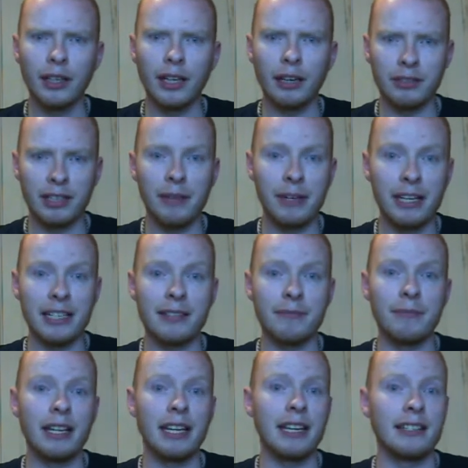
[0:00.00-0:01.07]
Now,
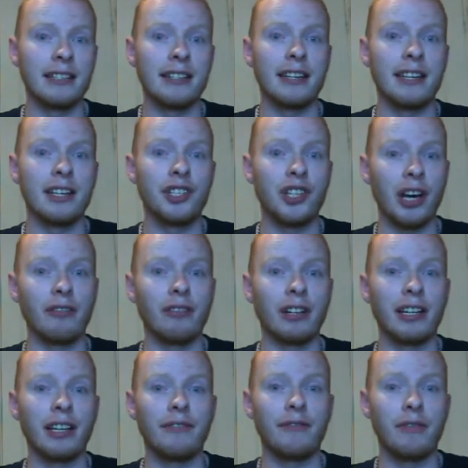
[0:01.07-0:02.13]
demonism is the
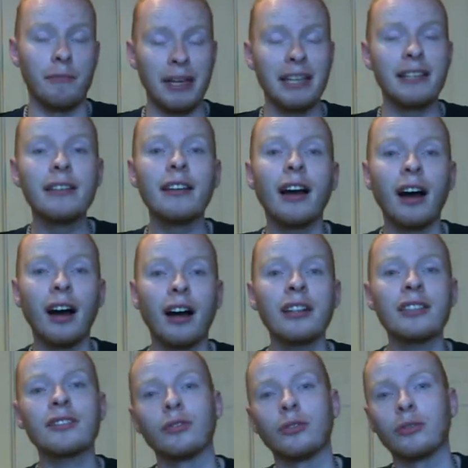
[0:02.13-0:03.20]
generally forbidden
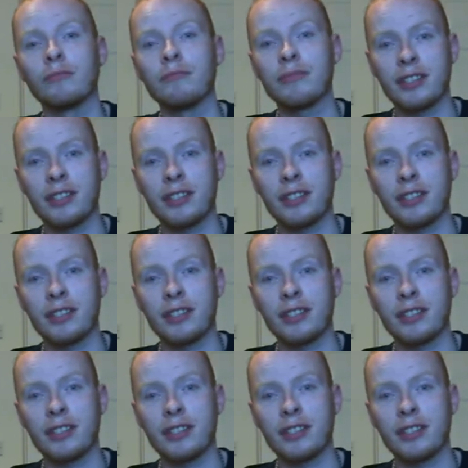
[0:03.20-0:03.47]
art or